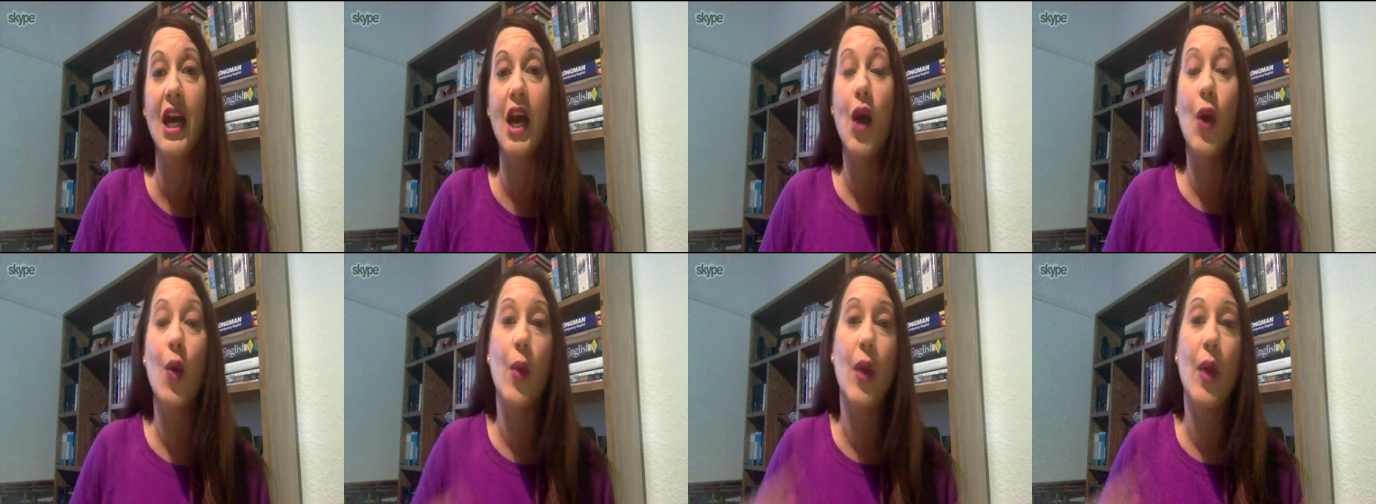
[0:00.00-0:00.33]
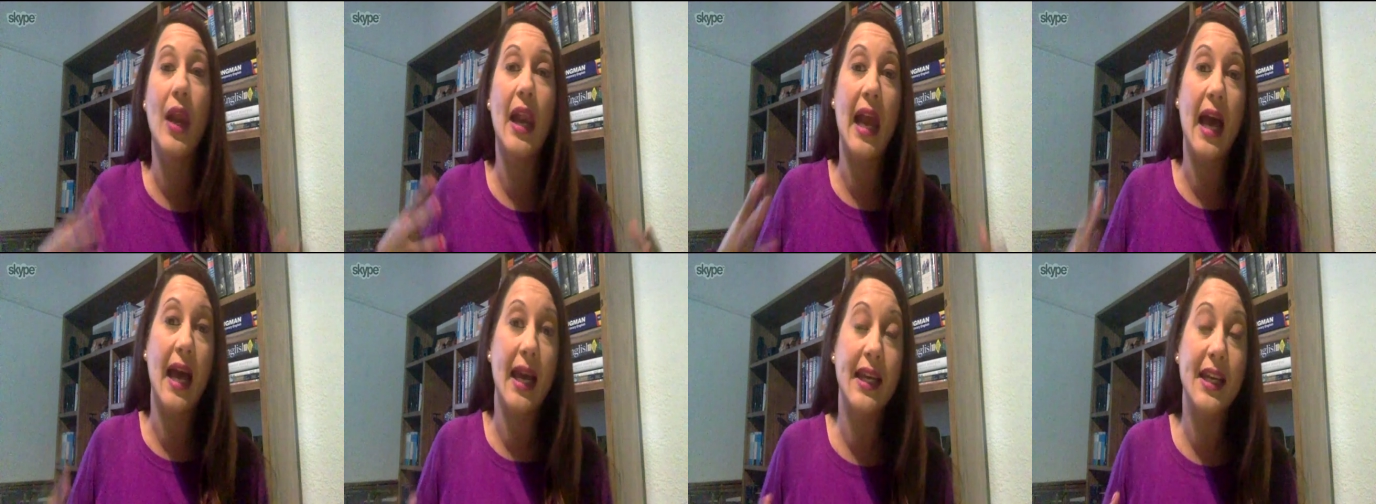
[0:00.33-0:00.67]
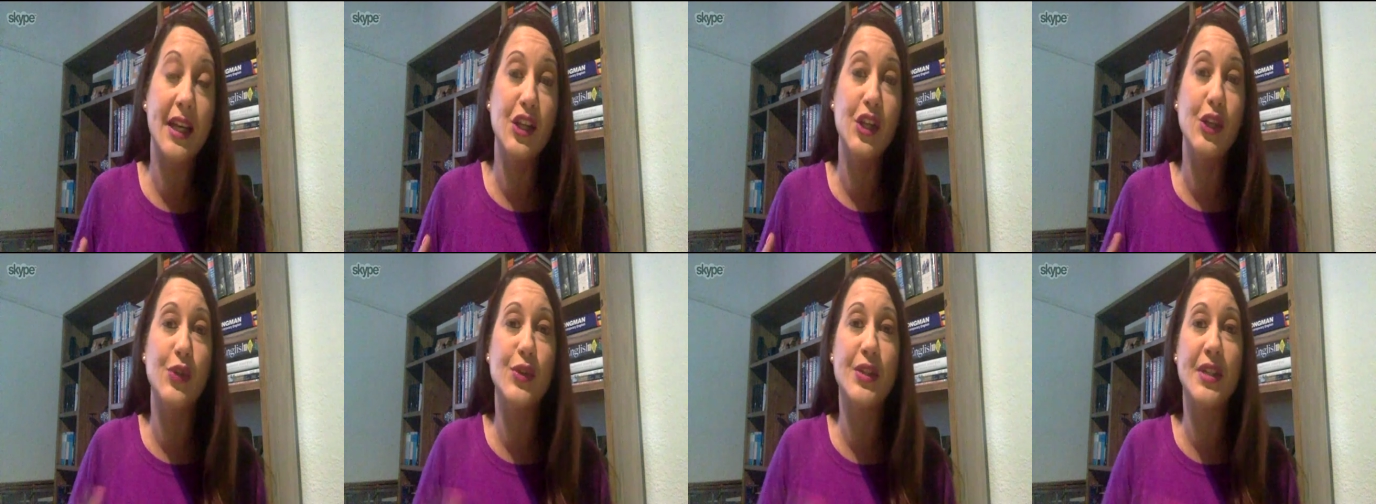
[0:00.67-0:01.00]
Yeah. We like a
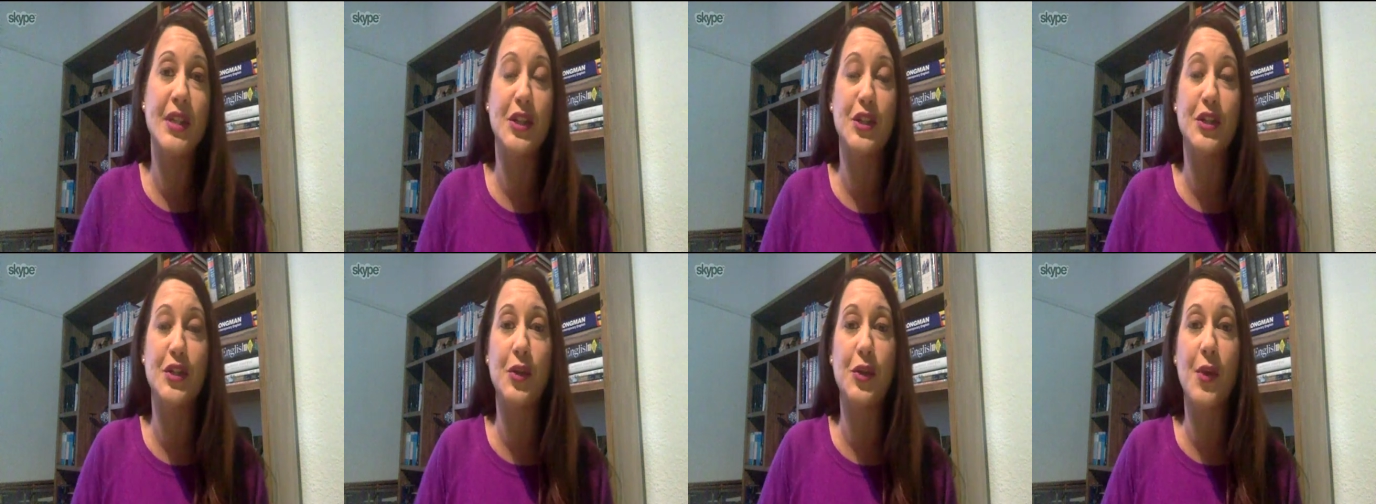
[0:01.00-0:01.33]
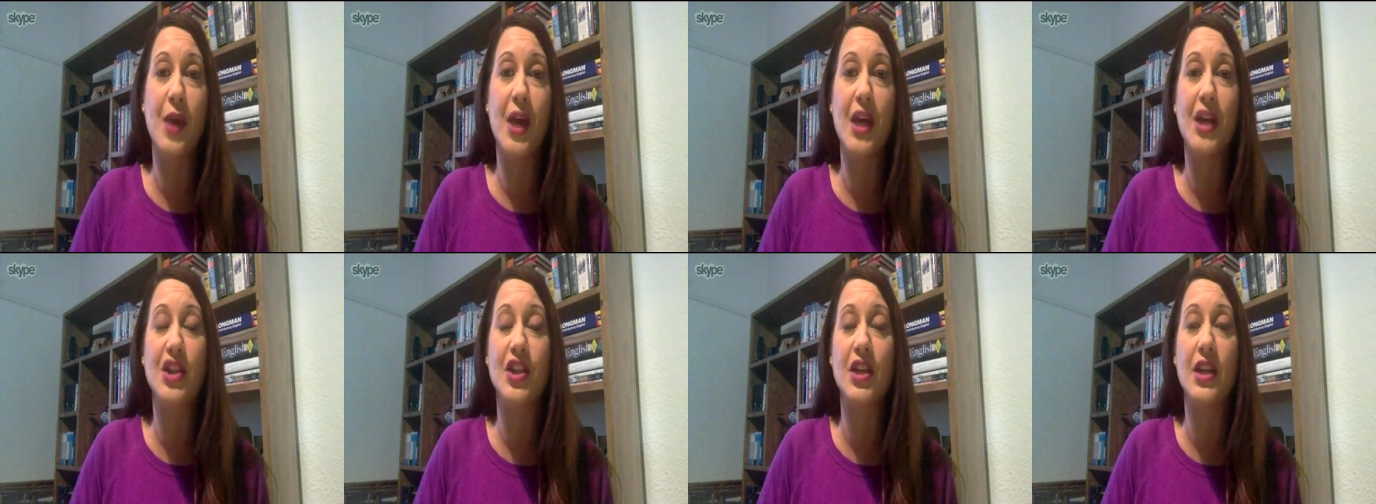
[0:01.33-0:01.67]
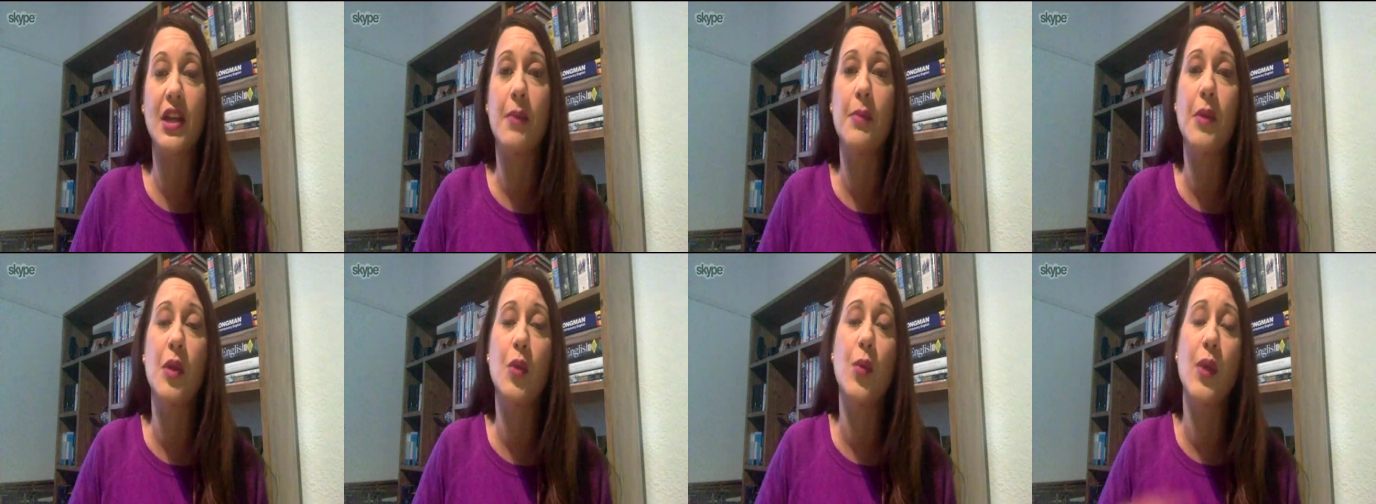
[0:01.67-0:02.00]
new situation. I
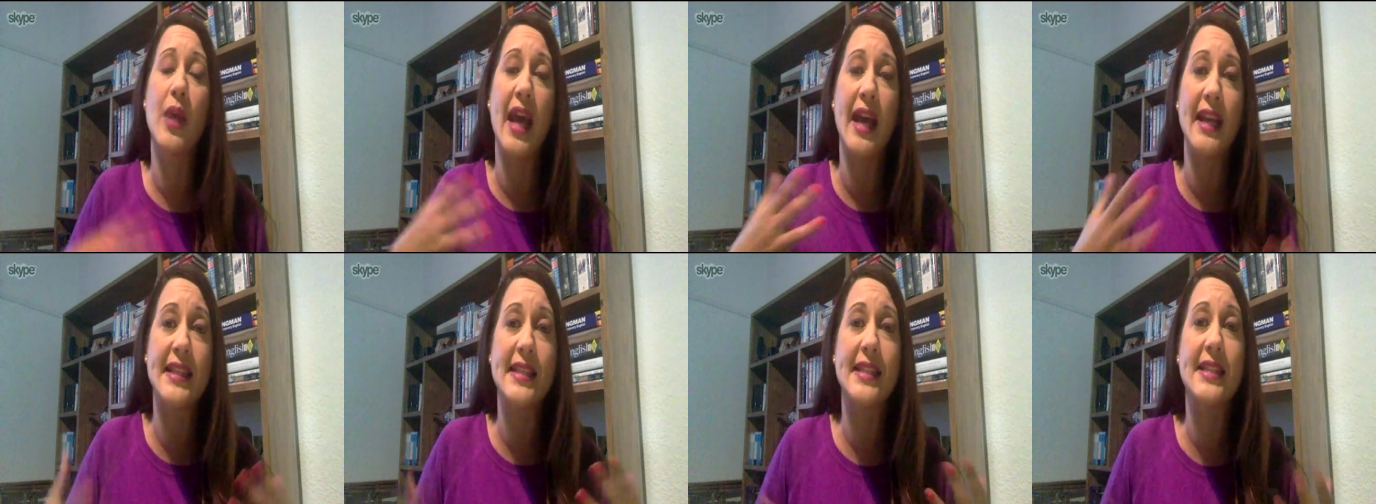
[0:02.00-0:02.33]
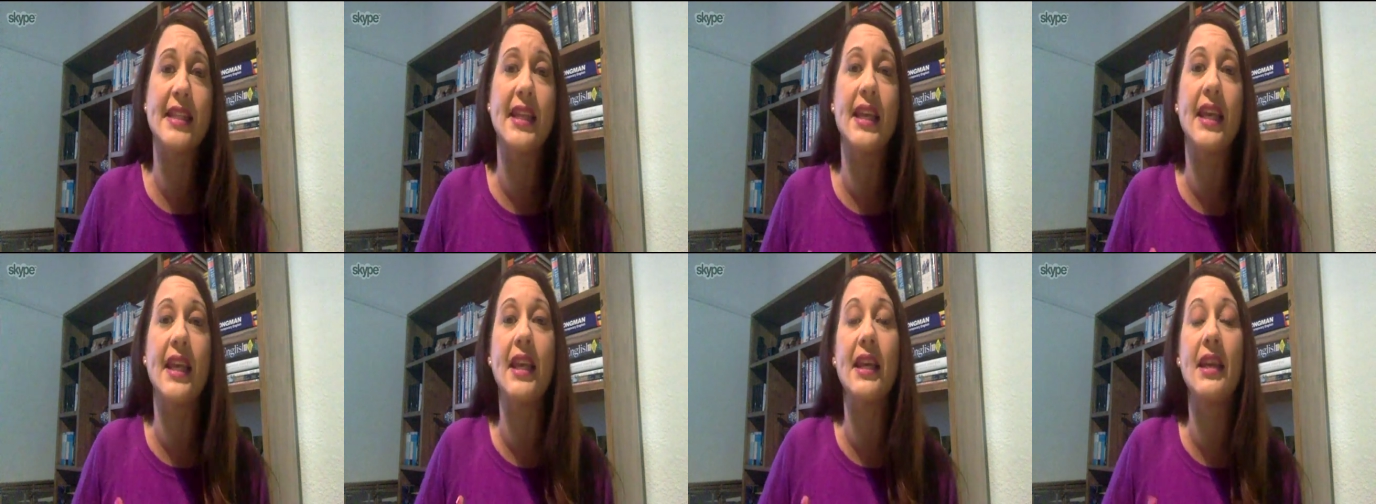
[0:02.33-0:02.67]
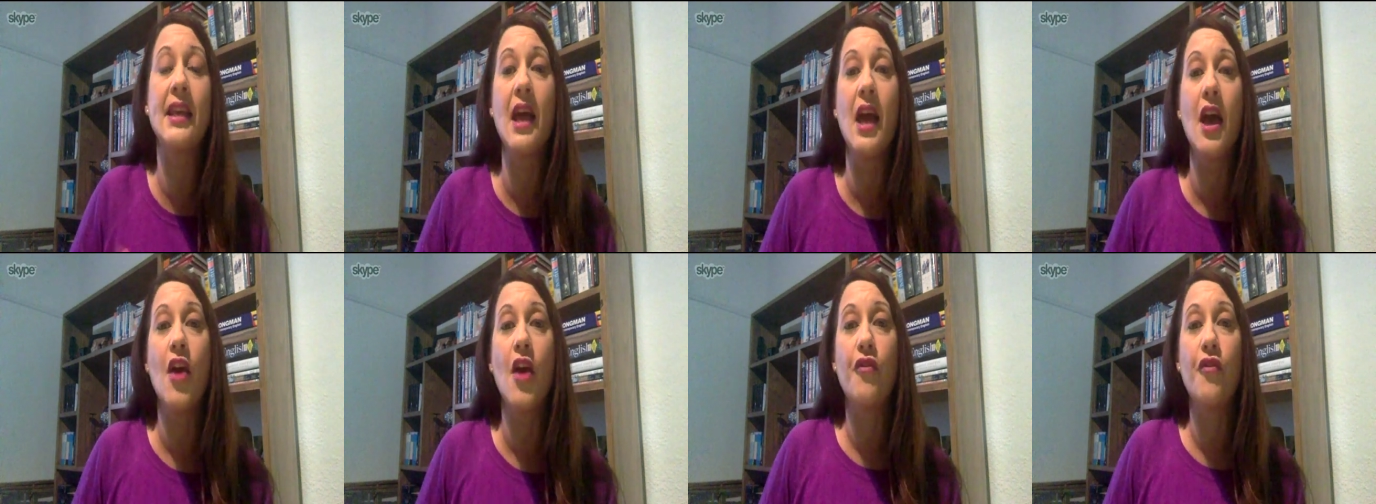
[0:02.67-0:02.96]
mean, we had seen